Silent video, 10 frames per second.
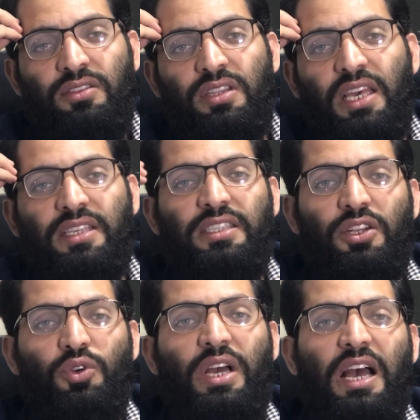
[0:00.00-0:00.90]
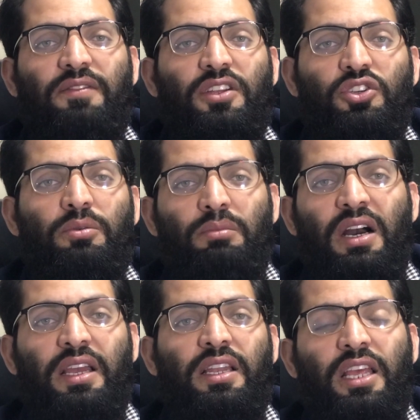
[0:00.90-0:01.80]
things that you have in your
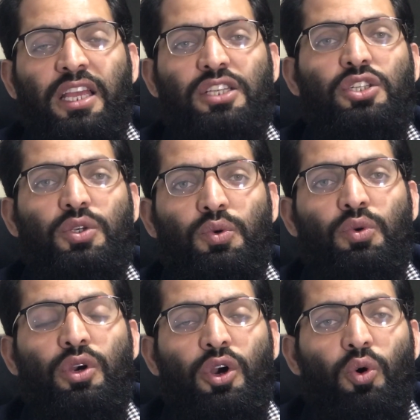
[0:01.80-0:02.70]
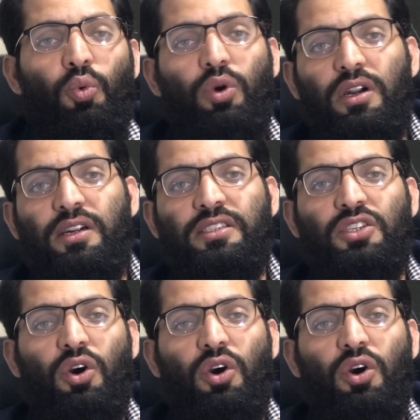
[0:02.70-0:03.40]
mind into words,